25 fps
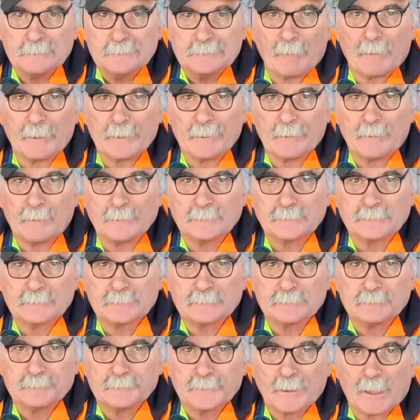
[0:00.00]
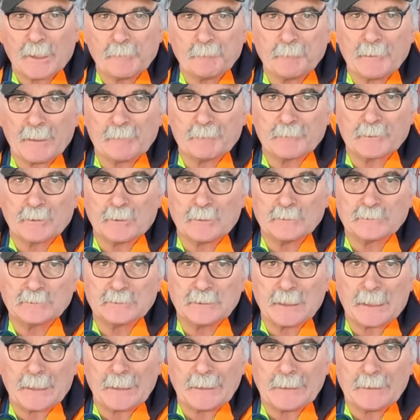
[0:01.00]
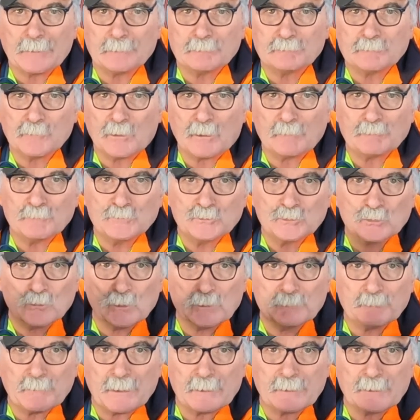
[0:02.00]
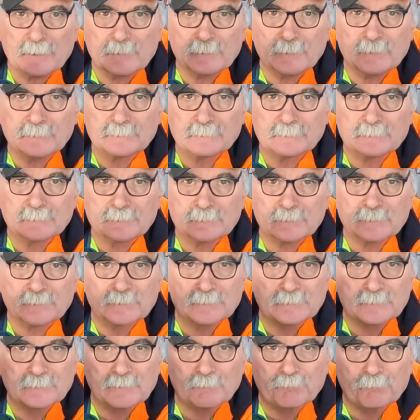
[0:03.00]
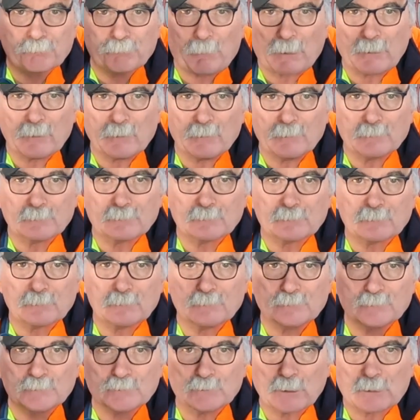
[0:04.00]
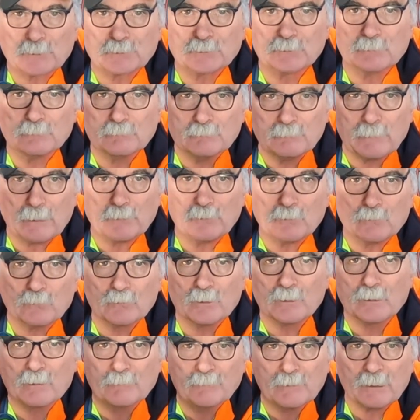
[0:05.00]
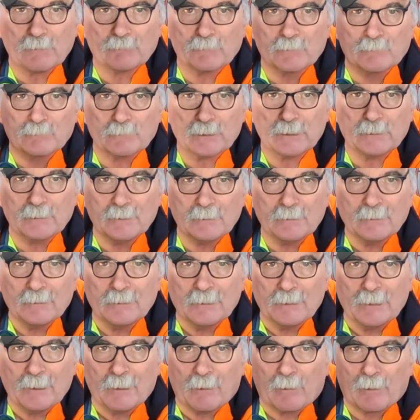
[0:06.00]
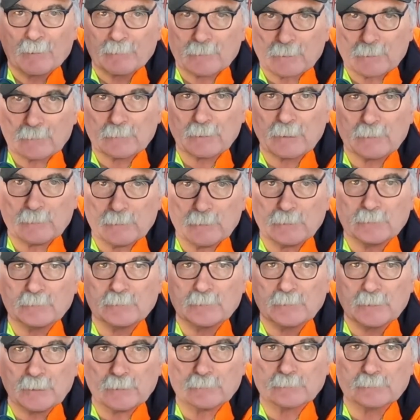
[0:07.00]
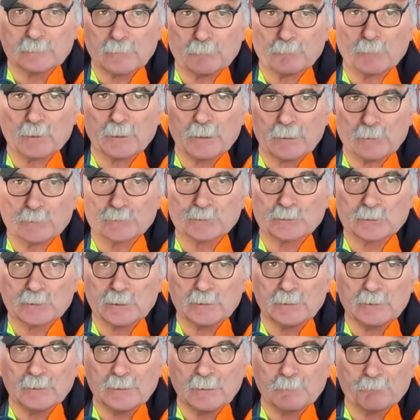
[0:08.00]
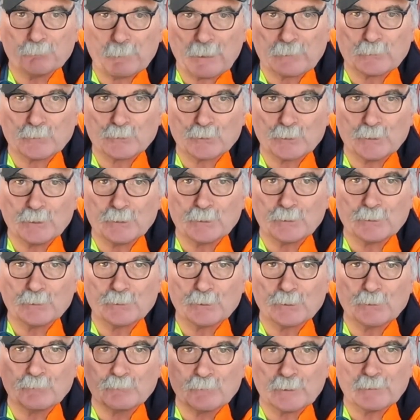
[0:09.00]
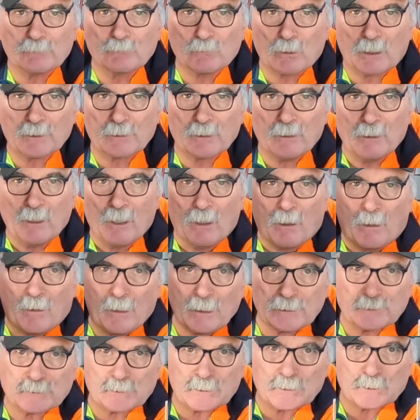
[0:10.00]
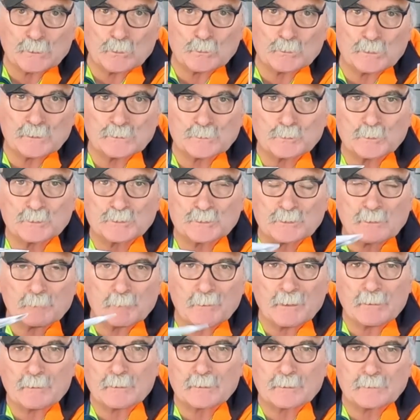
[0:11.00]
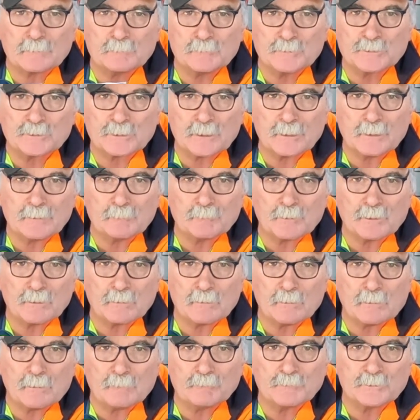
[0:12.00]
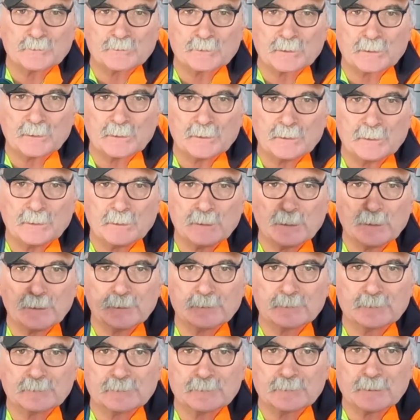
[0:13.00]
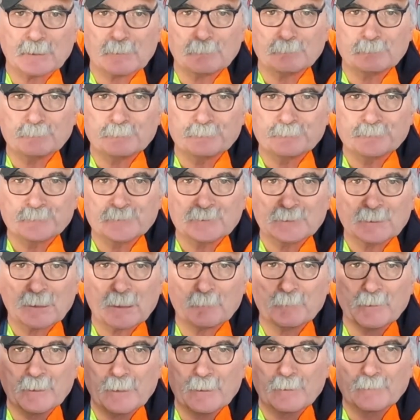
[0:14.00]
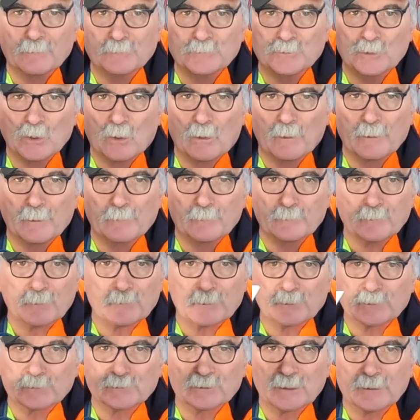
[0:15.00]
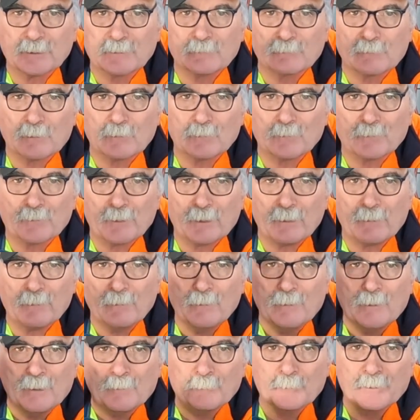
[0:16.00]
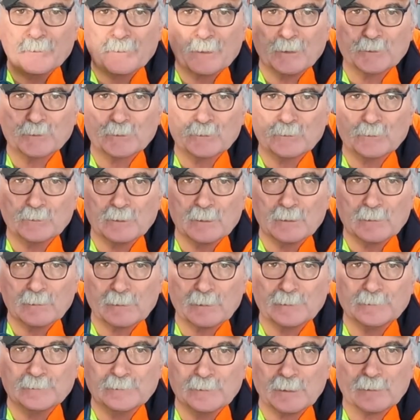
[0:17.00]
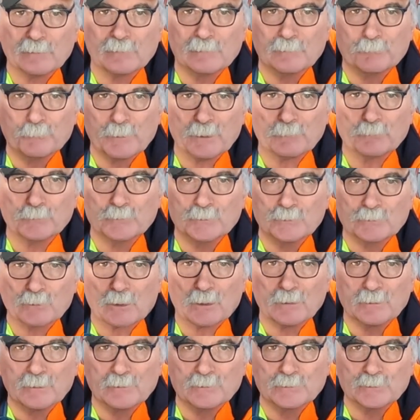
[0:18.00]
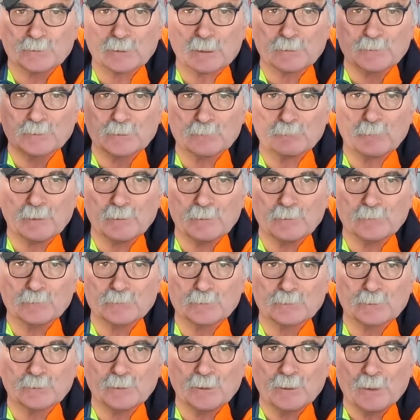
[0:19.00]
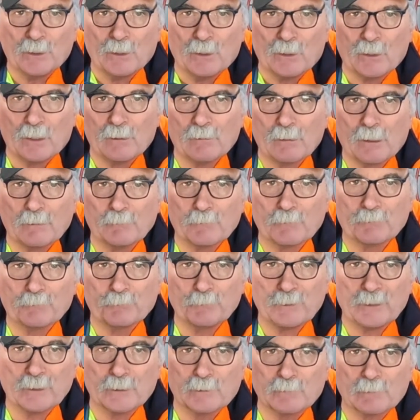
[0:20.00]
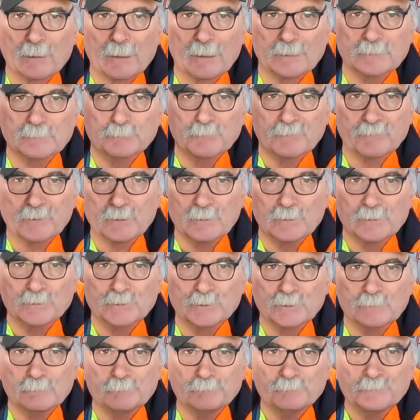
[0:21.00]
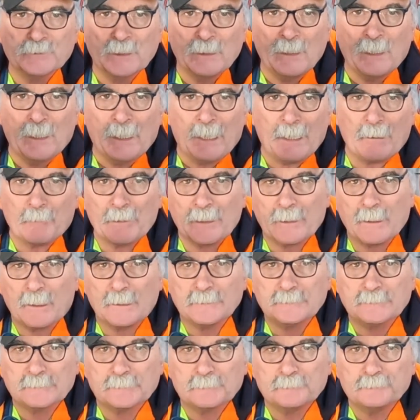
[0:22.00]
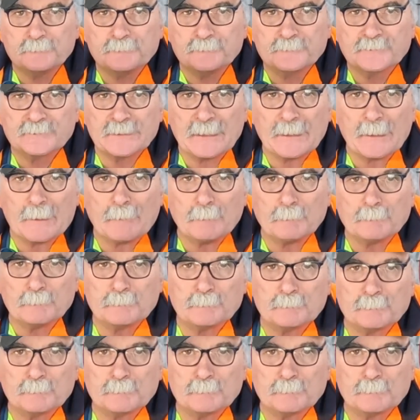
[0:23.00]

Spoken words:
Anyway, guys, hope you have a nice day. I've enjoyed making this. This is the funniest instruction manual that I've ever read. I think they need to get someone else in their factory to rewrite it. I actually thought this was an American machine, but obviously it's coming out of China. Not that there's anything wrong with that, but they should at least get the people to write their instruction manuals who have a fair grasp of English. Anyway, guys, see ya.